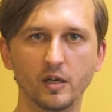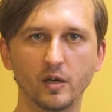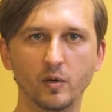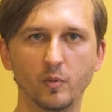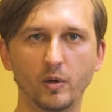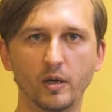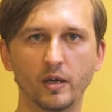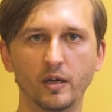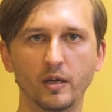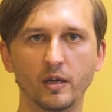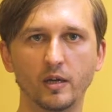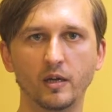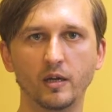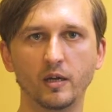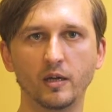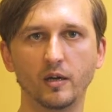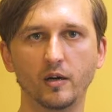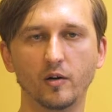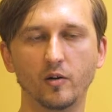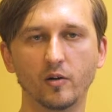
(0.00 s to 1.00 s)

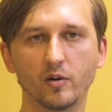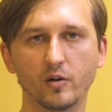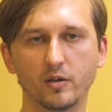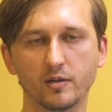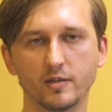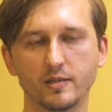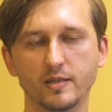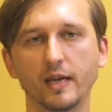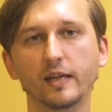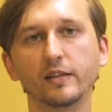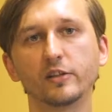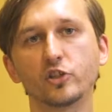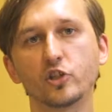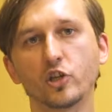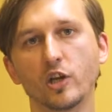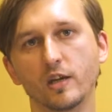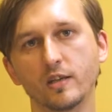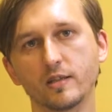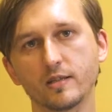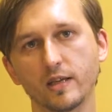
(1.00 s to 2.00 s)
or
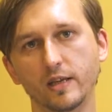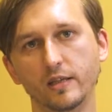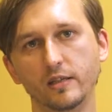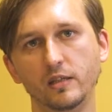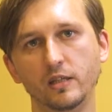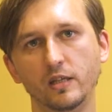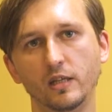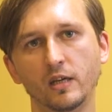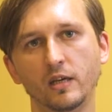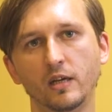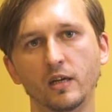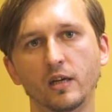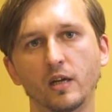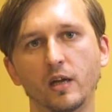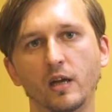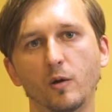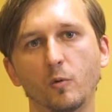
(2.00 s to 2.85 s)
sidechains idea,